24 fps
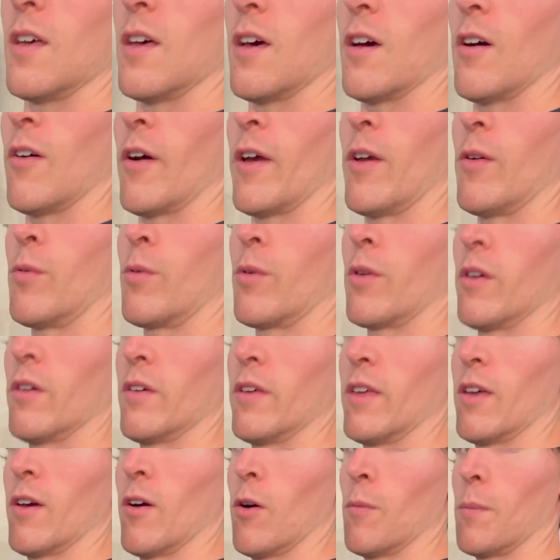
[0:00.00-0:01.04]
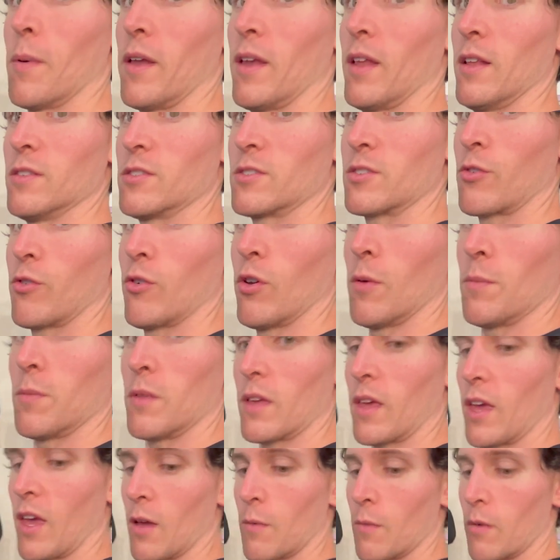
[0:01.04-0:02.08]
Oh, I really hope I didn't screw up the
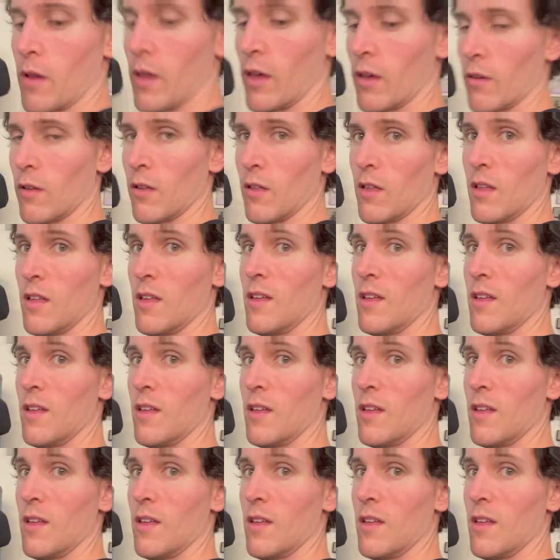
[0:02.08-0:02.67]
camera angle.